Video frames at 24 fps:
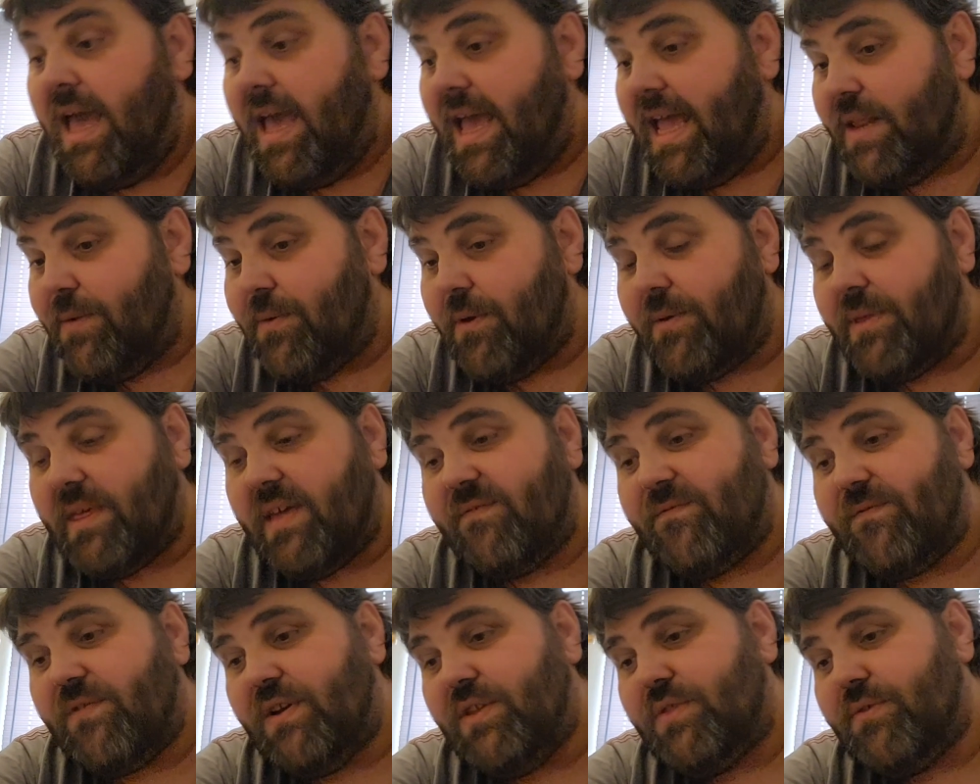Anyway,
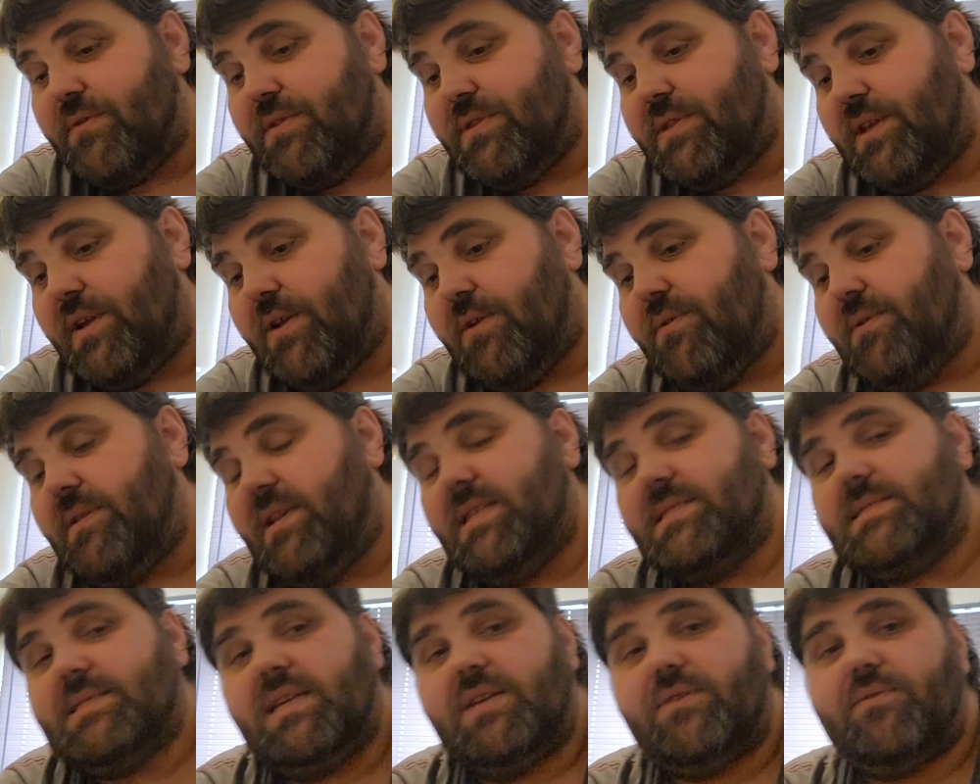without further ado,
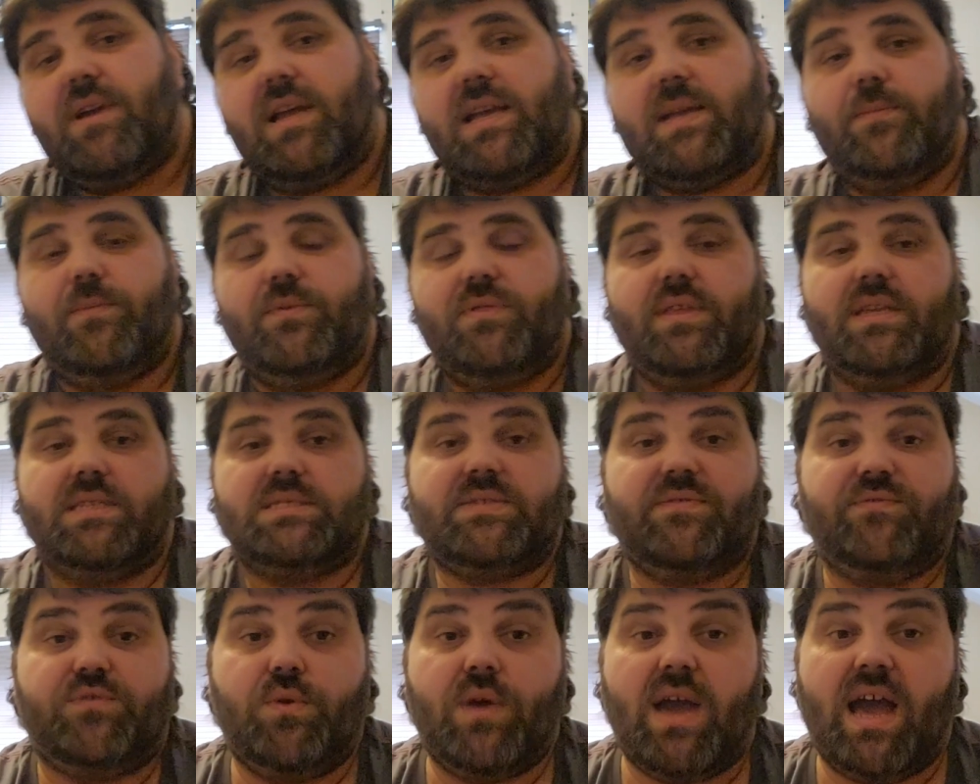let's get cracking with
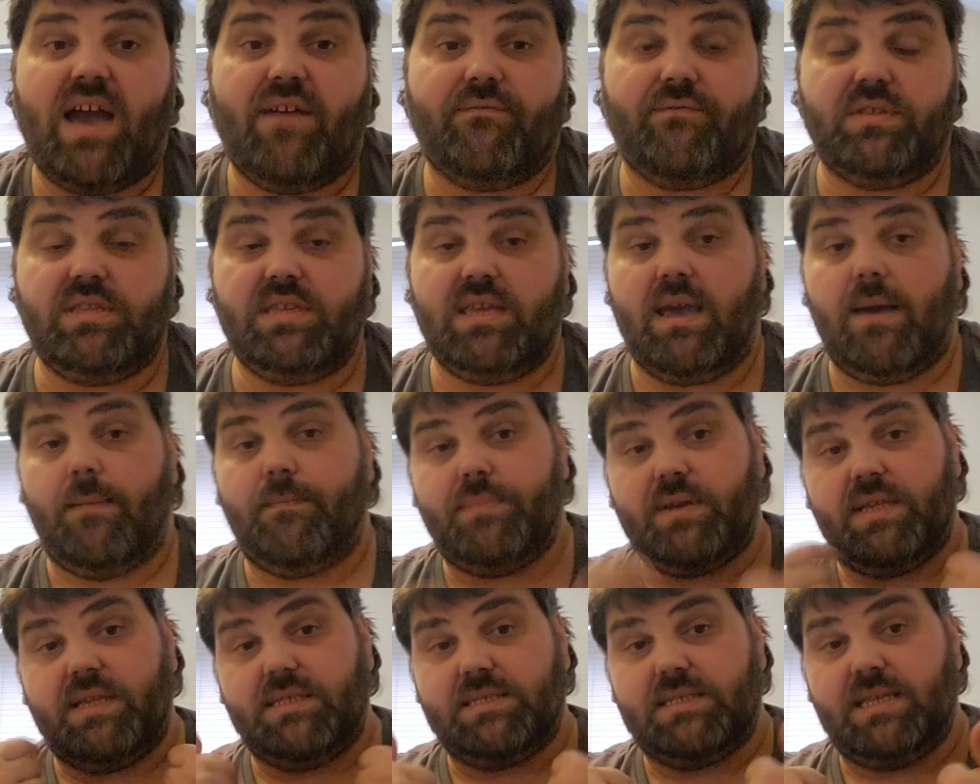this. If you haven't yet,
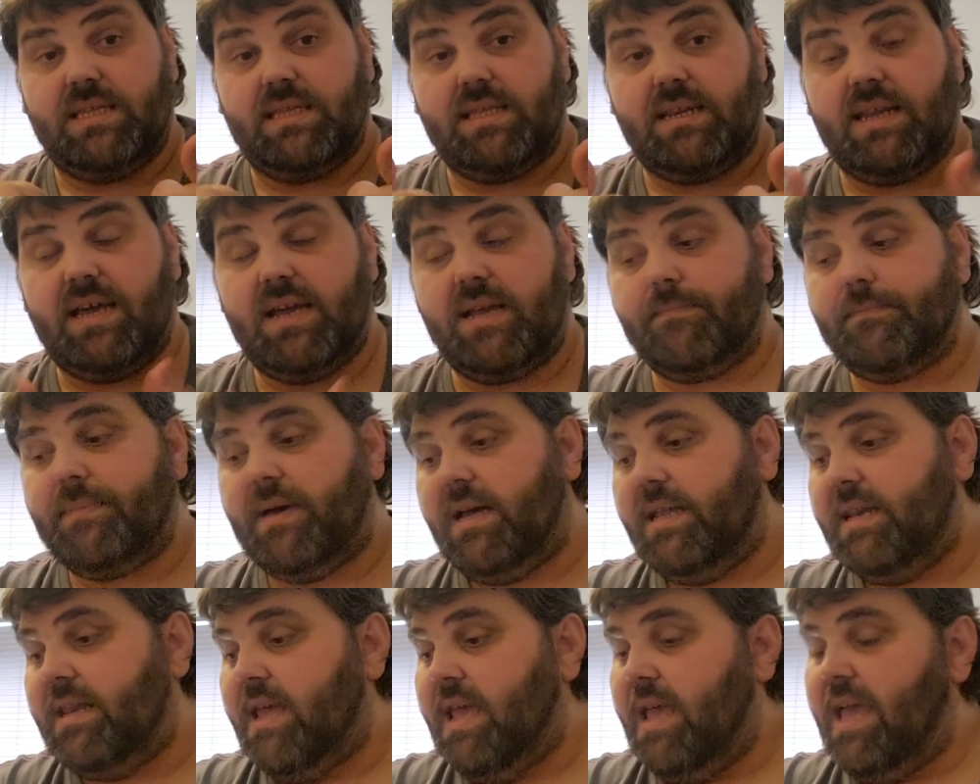please hit the like
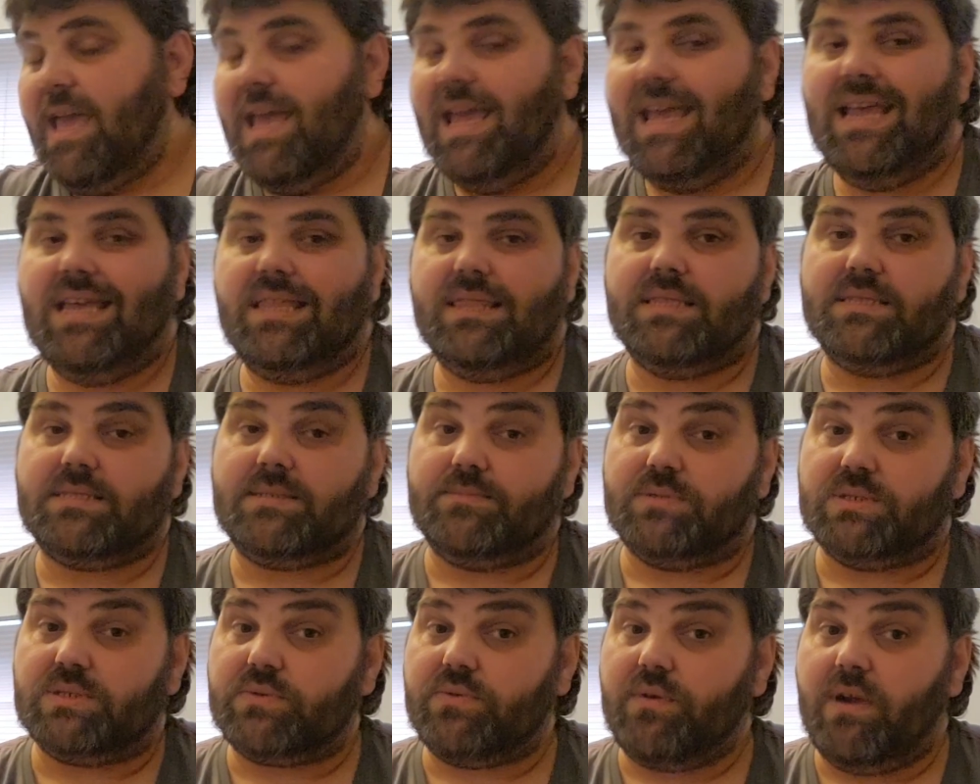button, hit the
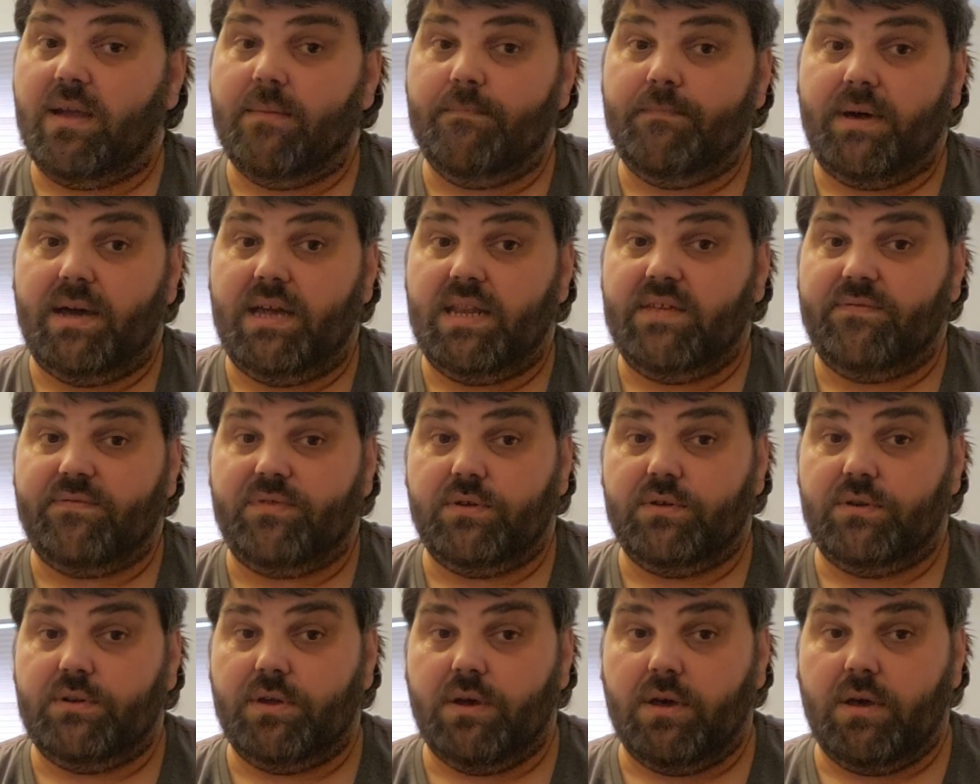subscribe button if
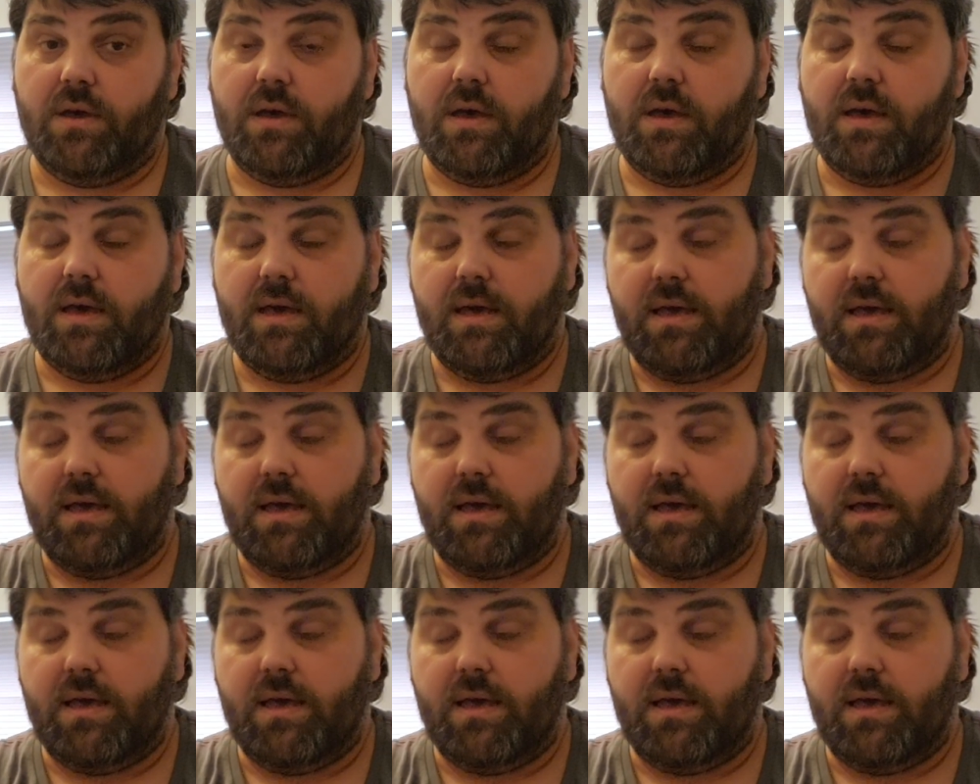you're not